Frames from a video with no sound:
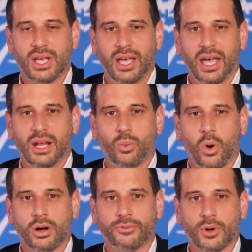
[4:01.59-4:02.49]
and a
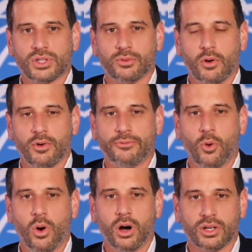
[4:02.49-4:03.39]
workforce of over
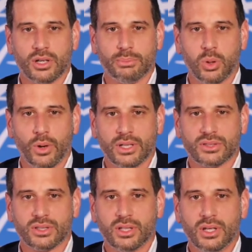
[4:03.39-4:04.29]
400 employees.